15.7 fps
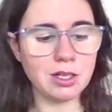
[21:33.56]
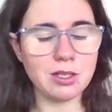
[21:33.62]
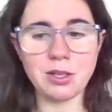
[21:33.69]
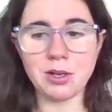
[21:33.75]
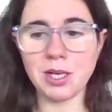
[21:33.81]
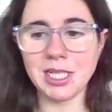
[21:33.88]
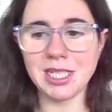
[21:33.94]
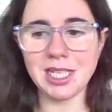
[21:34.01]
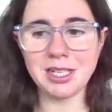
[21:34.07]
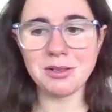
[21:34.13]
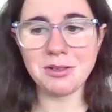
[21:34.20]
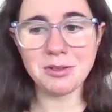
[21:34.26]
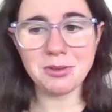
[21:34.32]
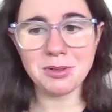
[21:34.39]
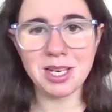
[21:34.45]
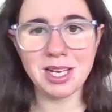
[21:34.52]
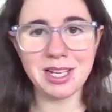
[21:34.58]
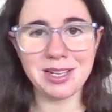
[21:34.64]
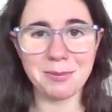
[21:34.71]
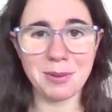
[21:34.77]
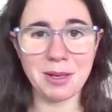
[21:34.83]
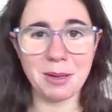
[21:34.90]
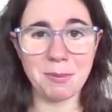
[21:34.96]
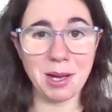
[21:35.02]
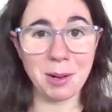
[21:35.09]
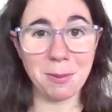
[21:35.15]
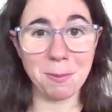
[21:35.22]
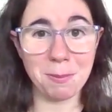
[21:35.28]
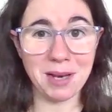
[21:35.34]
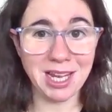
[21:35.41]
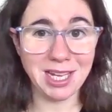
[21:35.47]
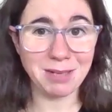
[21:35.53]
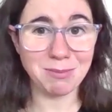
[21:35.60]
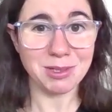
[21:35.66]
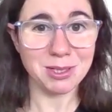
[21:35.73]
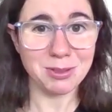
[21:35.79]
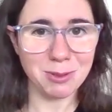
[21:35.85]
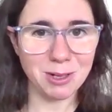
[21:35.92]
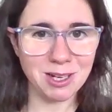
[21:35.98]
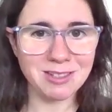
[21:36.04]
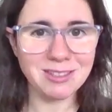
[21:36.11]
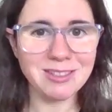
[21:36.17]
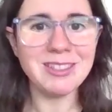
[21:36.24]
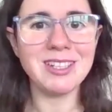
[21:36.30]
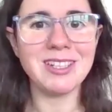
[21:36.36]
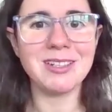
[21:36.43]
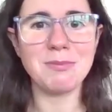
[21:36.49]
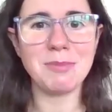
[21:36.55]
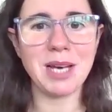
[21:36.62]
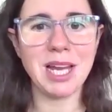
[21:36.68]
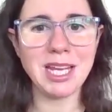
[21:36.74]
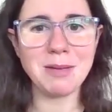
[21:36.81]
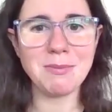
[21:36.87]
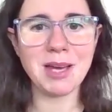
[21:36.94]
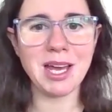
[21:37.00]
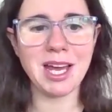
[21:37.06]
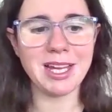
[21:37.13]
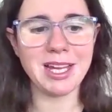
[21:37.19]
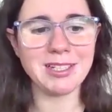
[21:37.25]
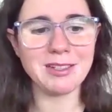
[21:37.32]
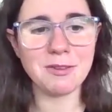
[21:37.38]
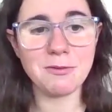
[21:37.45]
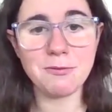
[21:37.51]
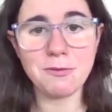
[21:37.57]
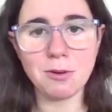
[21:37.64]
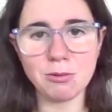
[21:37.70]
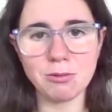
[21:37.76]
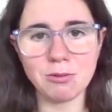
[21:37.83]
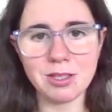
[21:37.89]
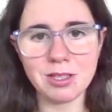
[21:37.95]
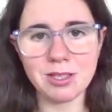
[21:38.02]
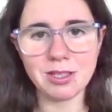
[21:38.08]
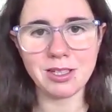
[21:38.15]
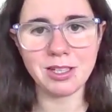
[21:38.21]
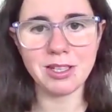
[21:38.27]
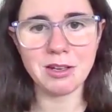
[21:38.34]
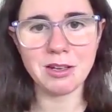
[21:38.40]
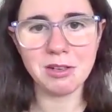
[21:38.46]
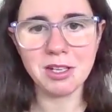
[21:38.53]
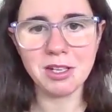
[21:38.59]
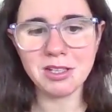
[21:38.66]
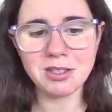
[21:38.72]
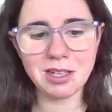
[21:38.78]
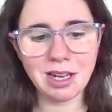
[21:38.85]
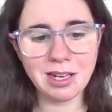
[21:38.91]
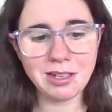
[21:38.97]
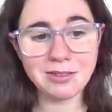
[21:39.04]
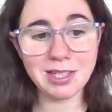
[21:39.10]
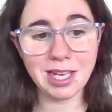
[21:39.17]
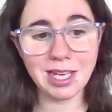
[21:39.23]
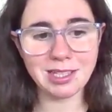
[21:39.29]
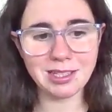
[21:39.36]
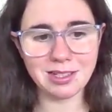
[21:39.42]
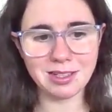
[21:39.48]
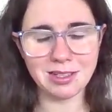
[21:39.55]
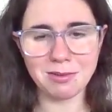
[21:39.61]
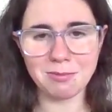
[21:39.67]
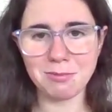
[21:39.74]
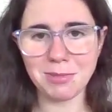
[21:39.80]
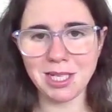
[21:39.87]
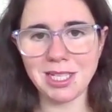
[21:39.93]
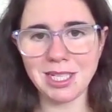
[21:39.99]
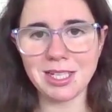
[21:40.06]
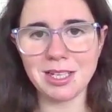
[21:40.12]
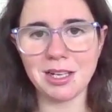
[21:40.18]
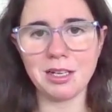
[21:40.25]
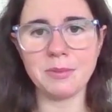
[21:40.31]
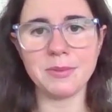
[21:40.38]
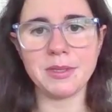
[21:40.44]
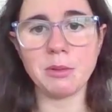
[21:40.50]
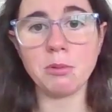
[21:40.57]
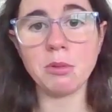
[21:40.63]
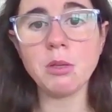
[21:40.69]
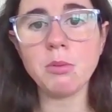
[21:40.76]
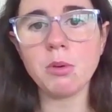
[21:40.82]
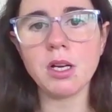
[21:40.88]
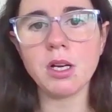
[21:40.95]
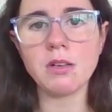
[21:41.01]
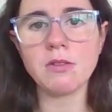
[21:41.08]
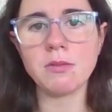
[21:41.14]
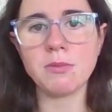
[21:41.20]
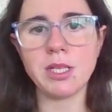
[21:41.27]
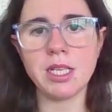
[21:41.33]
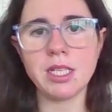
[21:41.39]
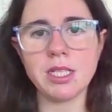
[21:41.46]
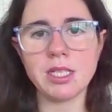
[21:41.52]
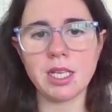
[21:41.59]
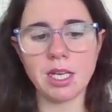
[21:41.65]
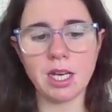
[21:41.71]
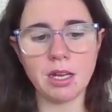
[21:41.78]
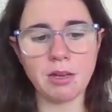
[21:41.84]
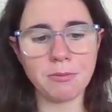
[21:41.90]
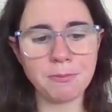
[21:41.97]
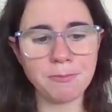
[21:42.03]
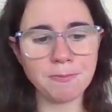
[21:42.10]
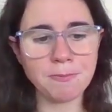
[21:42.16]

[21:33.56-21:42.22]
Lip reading: So I said I'd talk a little bit about blame as well. Blame and fault, you know. So I've said many times that we work from the inside out.